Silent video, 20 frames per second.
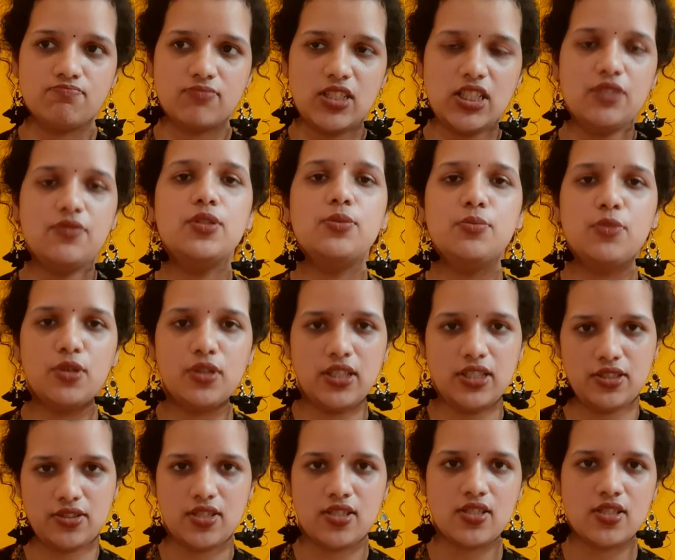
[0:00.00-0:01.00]
even more
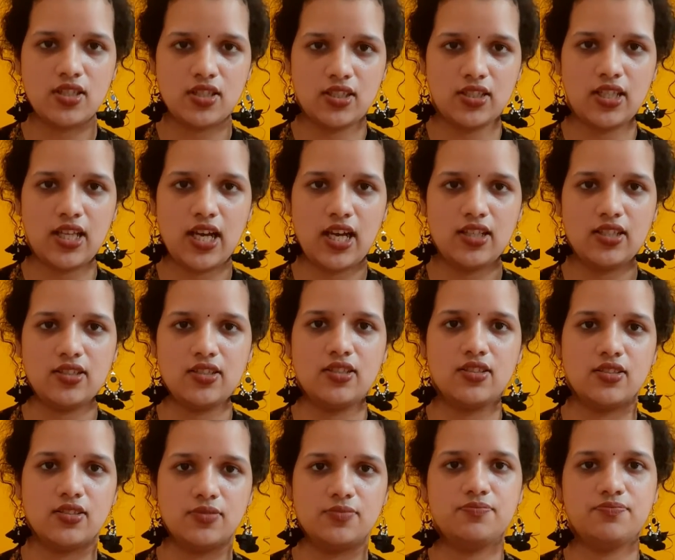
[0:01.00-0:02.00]
interesting than
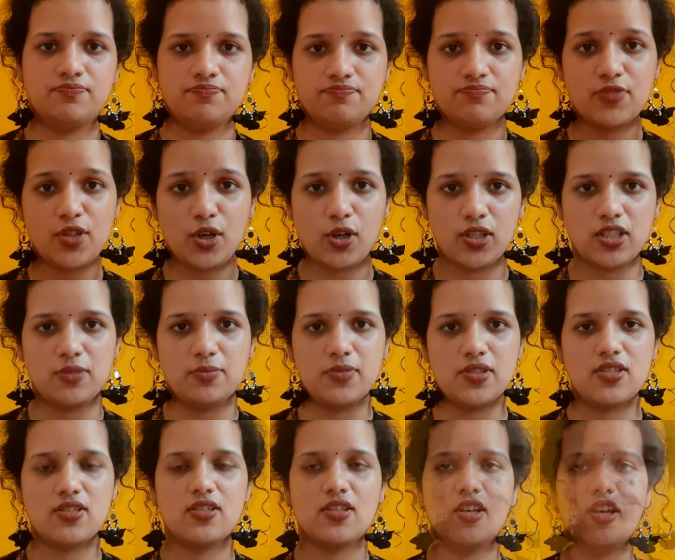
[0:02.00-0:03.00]
the
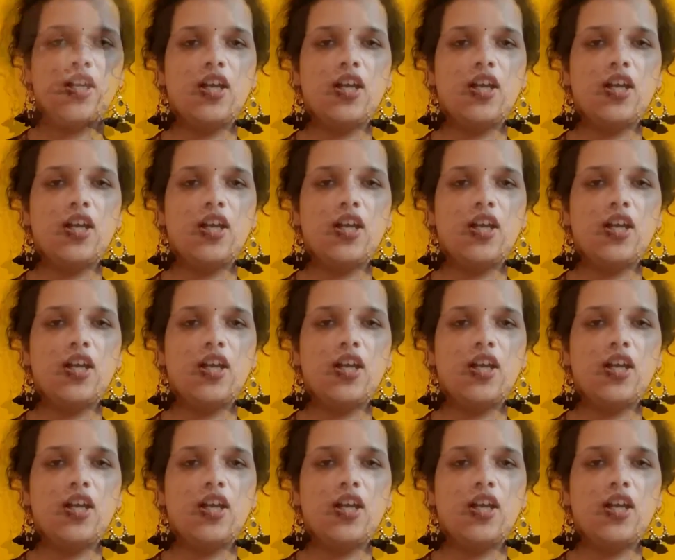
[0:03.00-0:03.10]
alchemist